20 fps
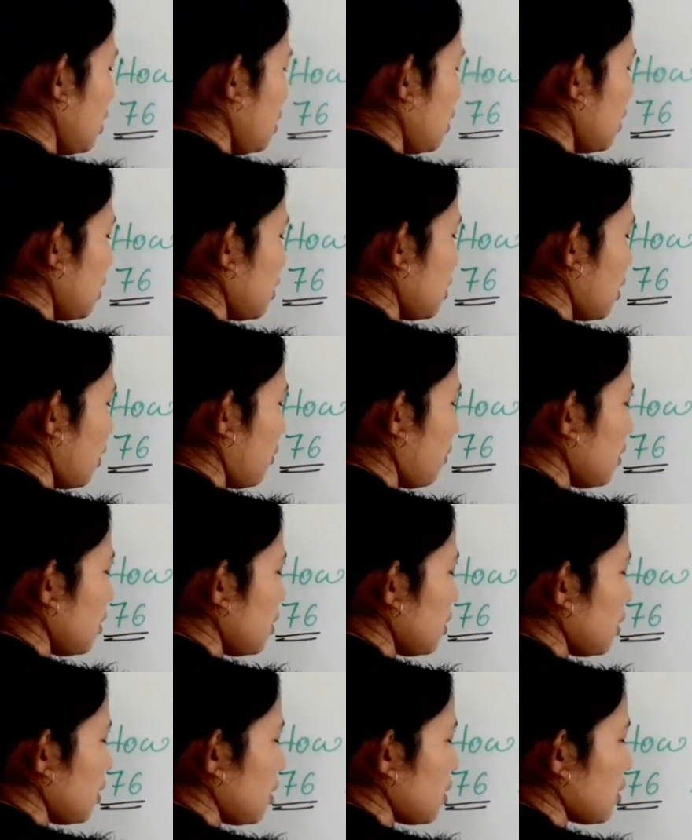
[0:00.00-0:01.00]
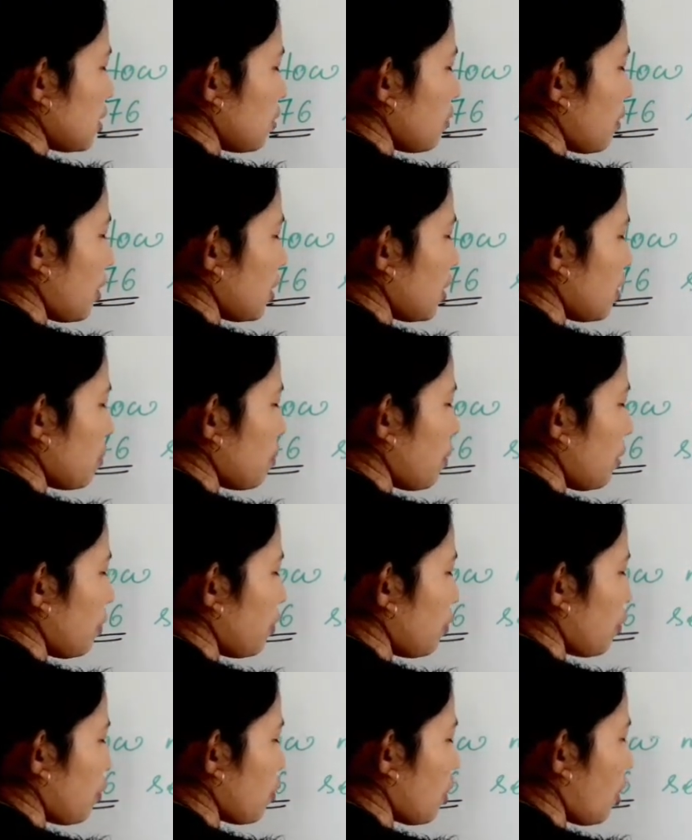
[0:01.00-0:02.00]
76 divided by
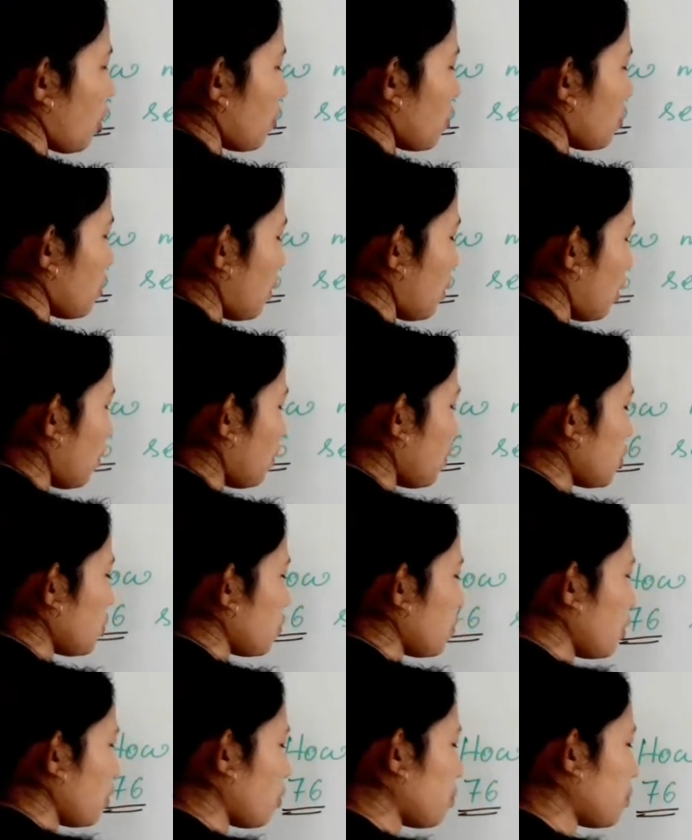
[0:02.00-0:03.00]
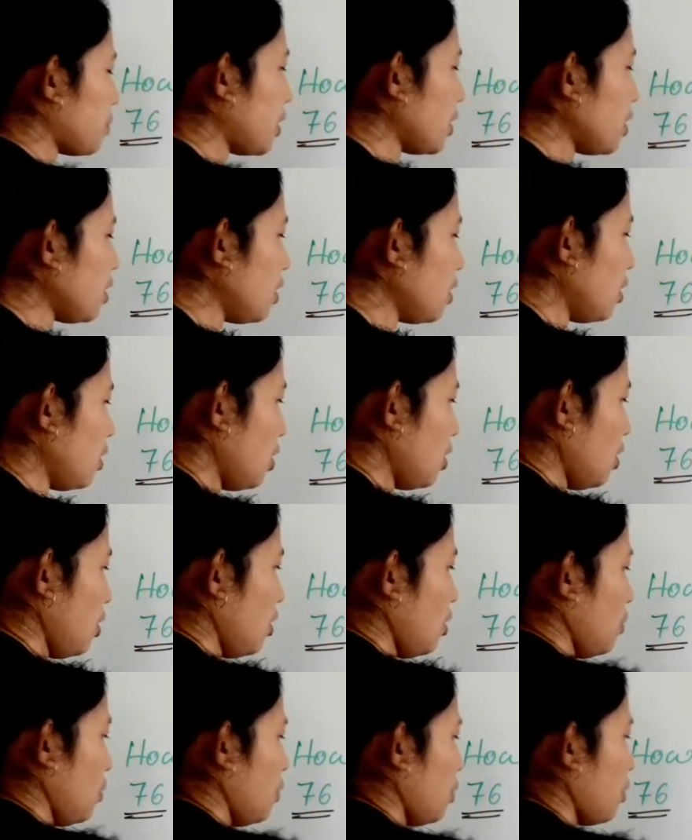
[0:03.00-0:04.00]
4, how much we obtain?
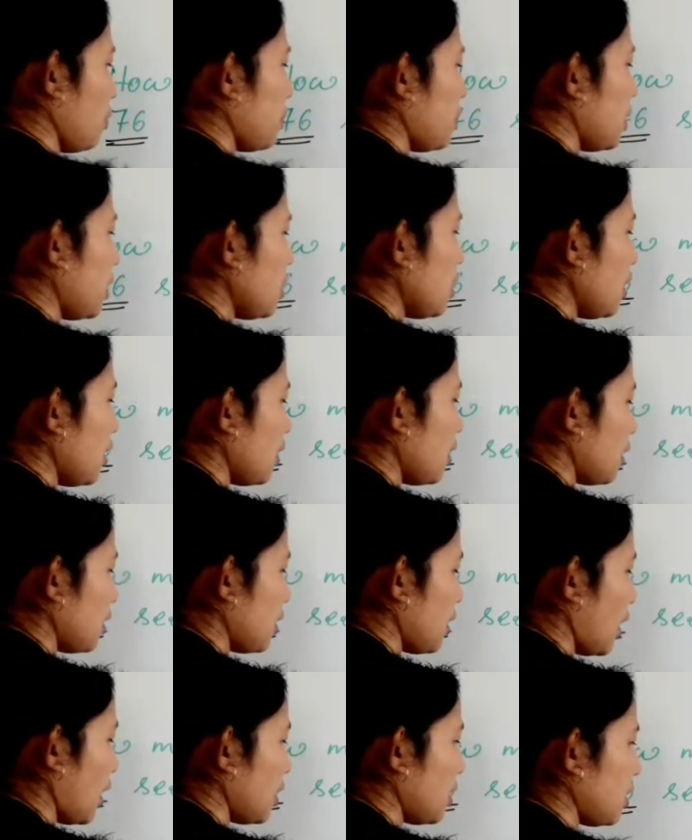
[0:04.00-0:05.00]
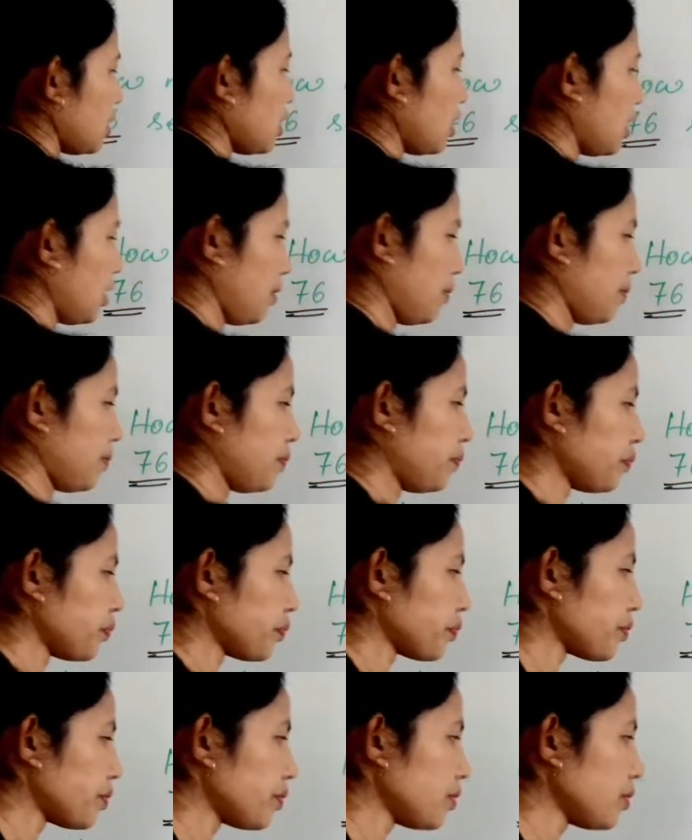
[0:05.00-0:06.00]
We obtain 19,
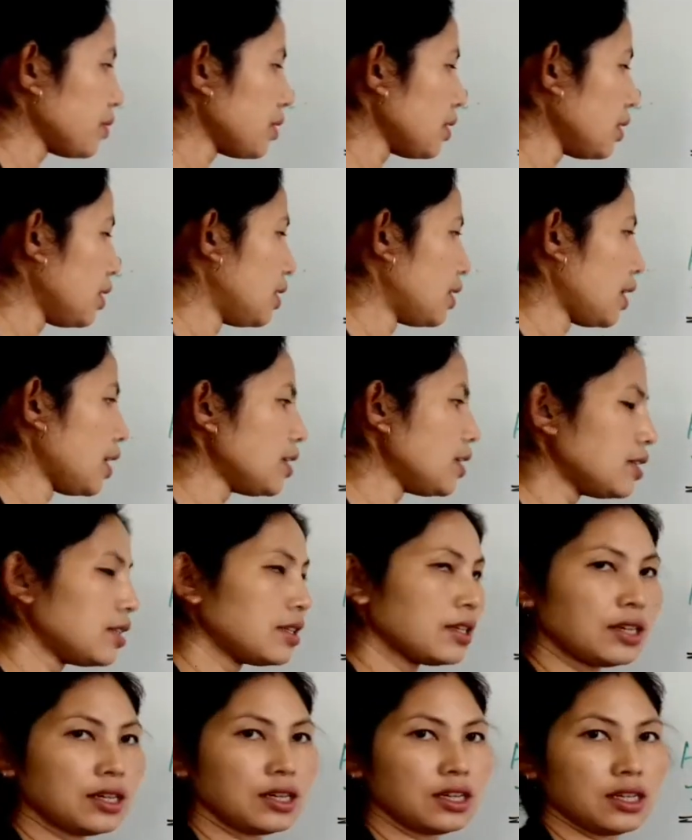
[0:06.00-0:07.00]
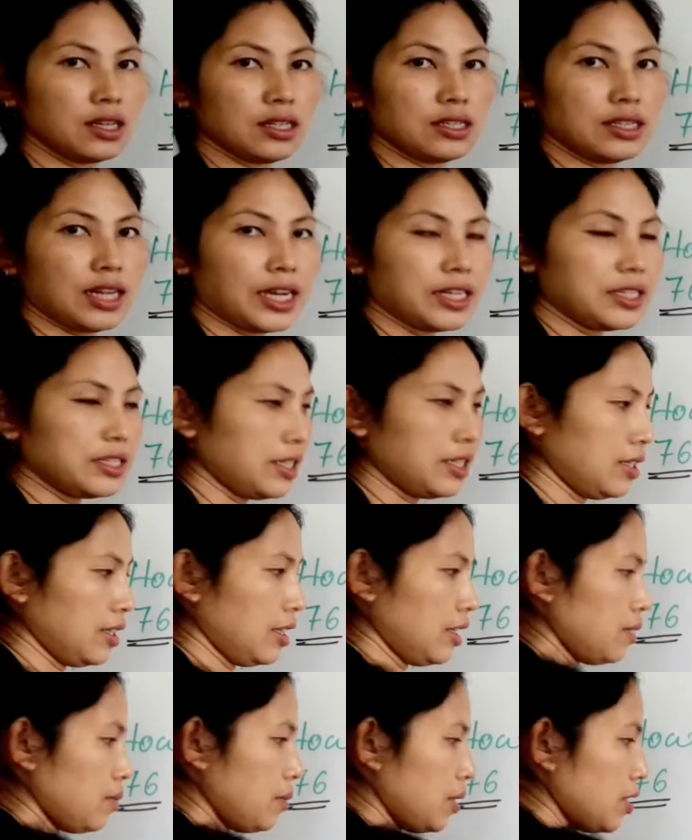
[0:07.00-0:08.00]
right? 19.
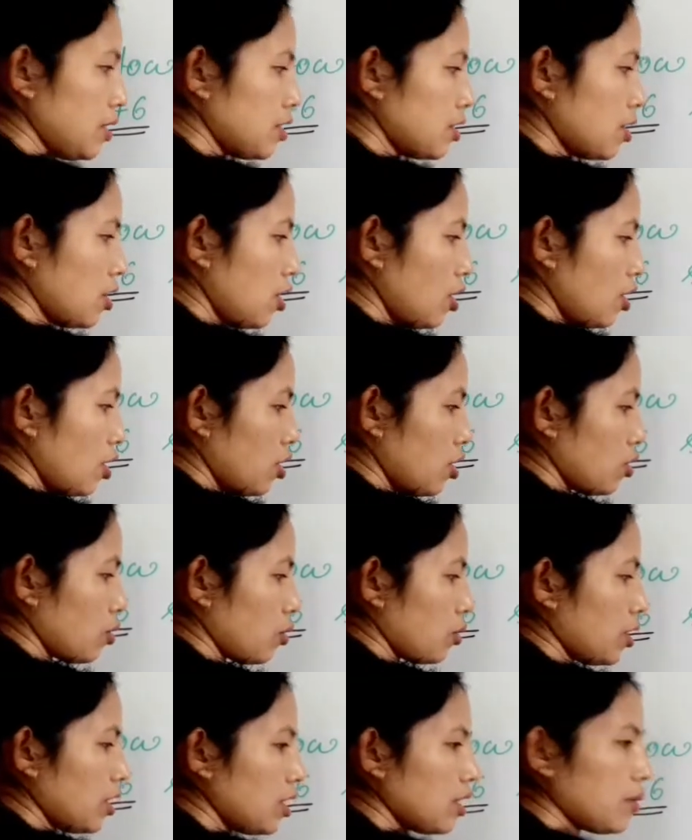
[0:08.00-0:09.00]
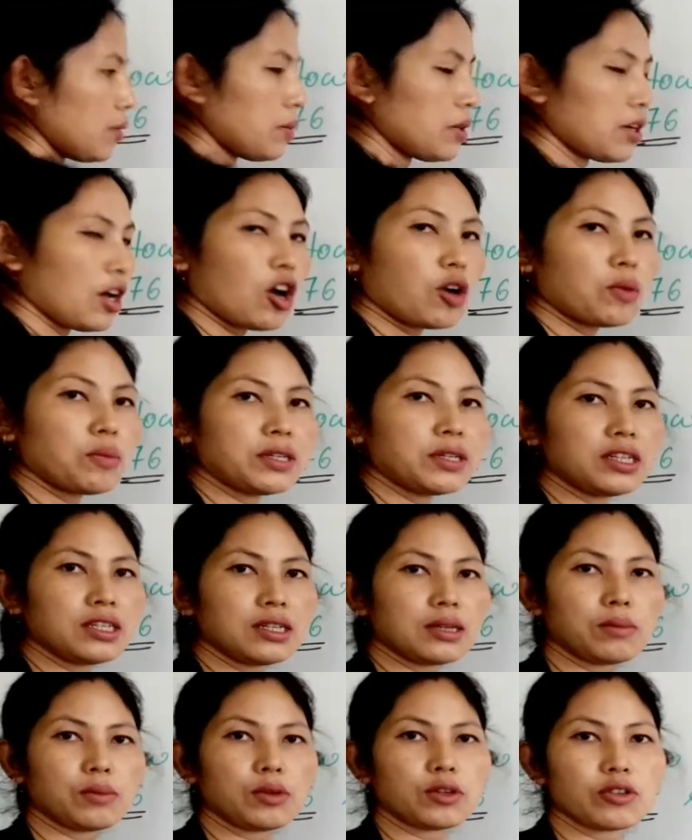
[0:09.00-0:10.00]
It means total number, how many
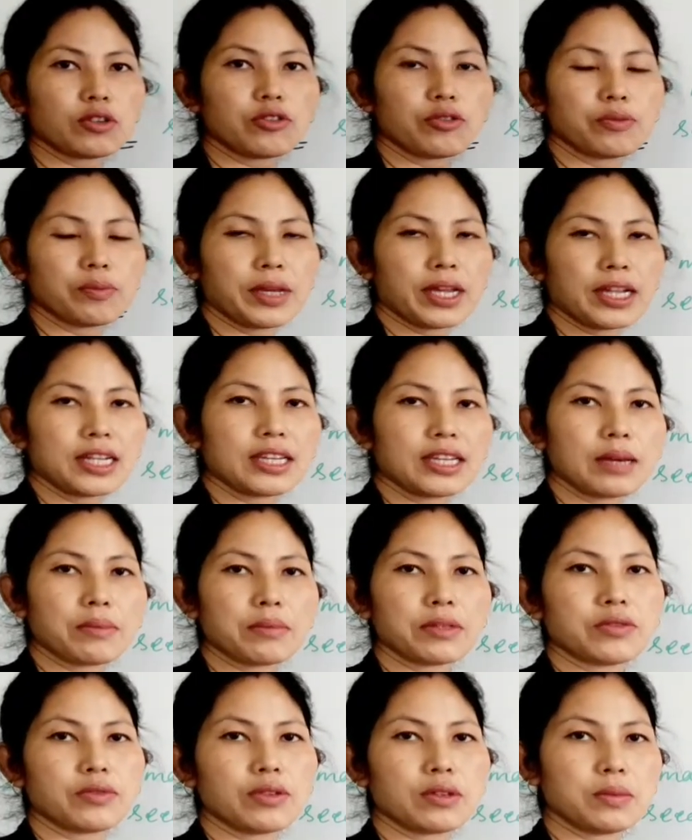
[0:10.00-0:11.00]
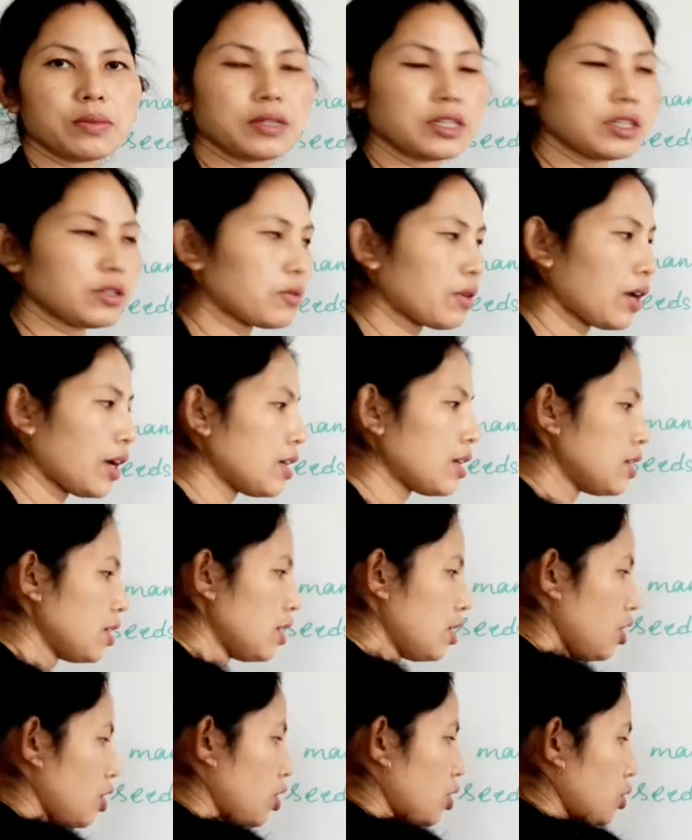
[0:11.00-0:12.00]
number of male gamete will be required?
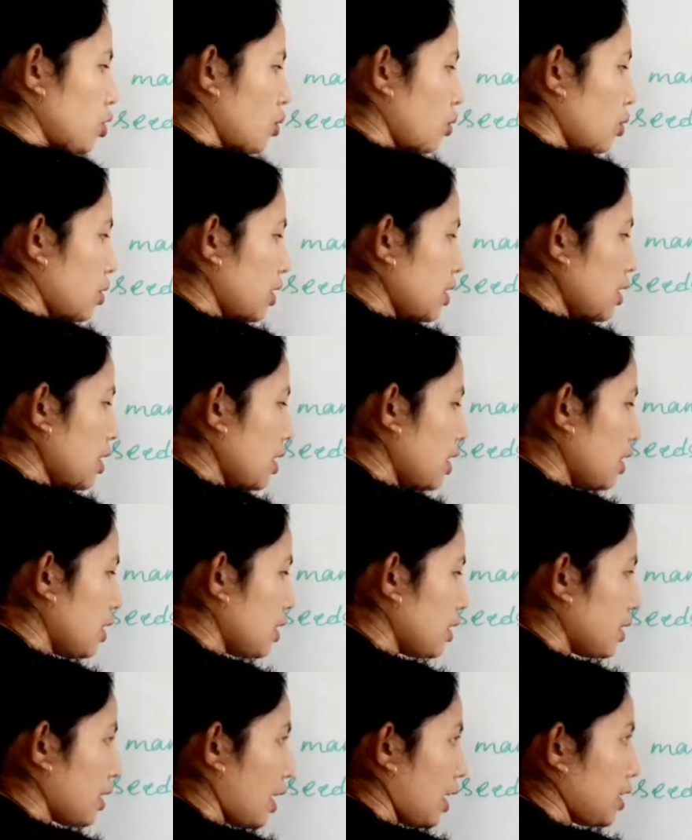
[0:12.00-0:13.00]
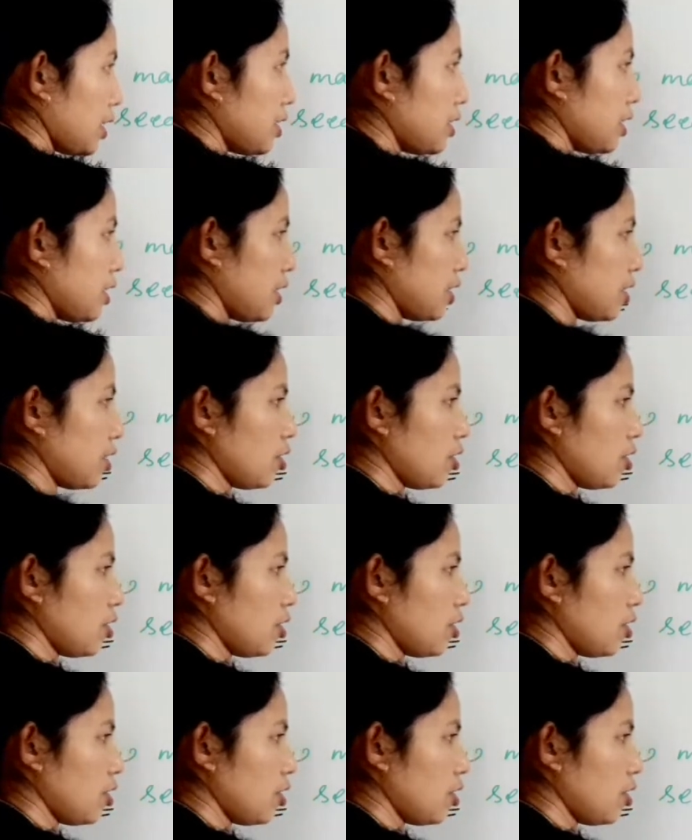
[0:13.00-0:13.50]
Total 19.